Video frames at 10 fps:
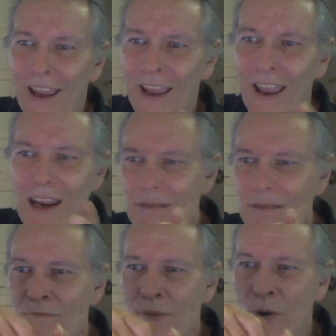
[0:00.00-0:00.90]
8
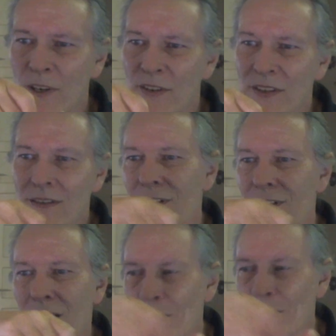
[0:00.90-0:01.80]
points
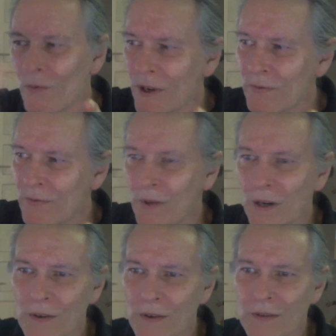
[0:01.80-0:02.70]
on 1 row,